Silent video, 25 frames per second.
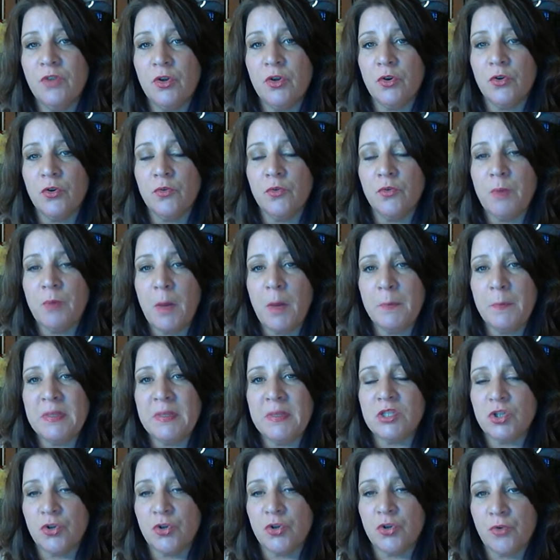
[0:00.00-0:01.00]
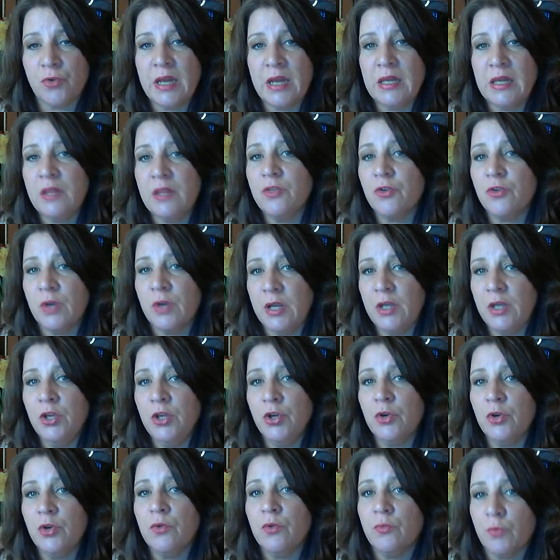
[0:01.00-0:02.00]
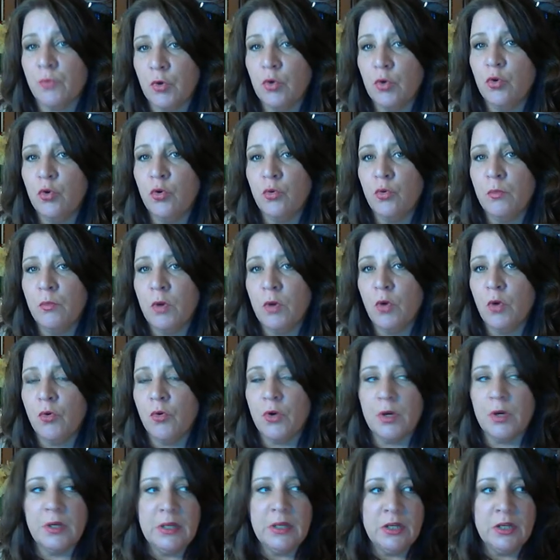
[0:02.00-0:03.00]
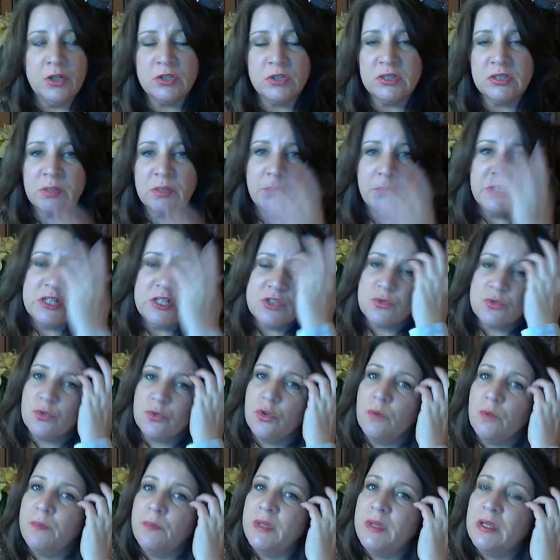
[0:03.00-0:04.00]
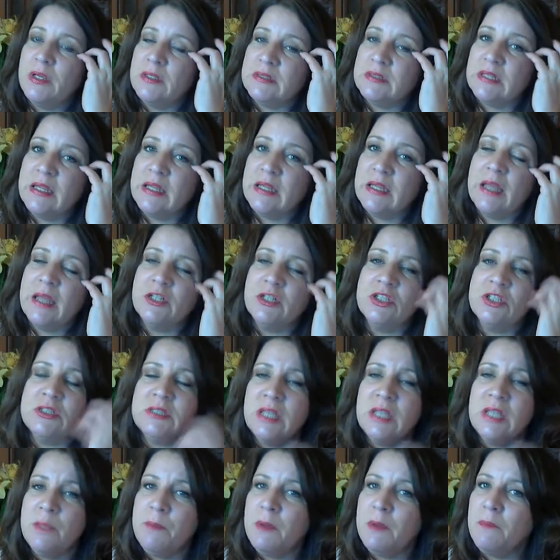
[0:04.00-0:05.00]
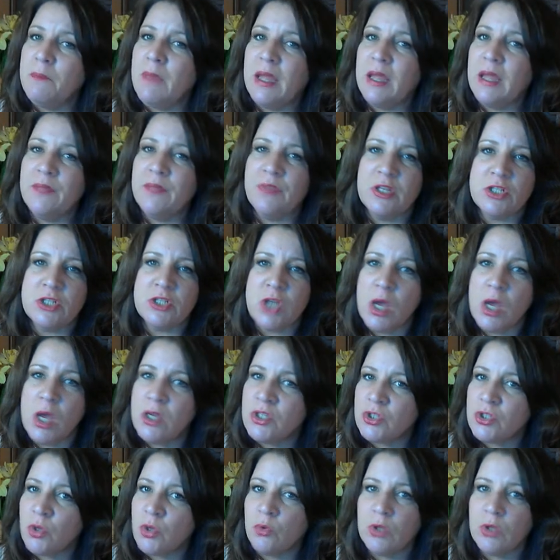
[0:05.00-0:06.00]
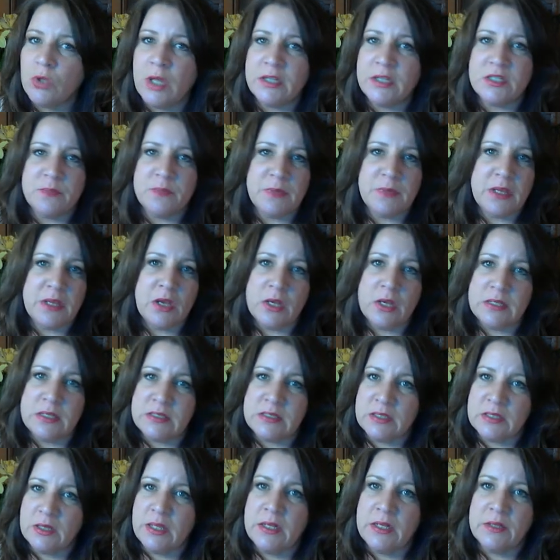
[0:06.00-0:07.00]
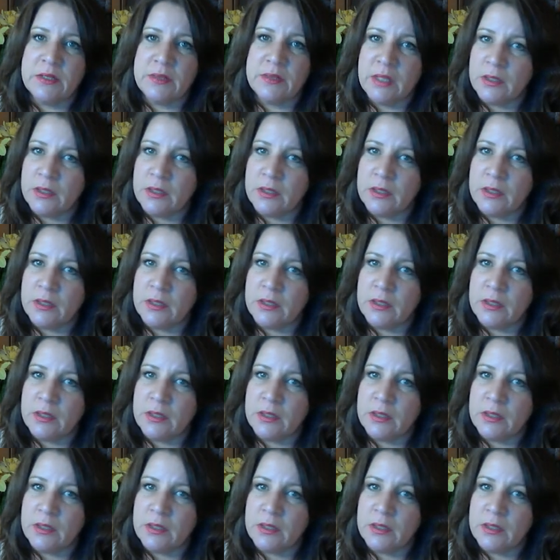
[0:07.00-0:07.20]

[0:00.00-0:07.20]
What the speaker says: your puppy's crate either in your room or near somebody's room, because again, just keep in mind that dogs don't like to be isolated.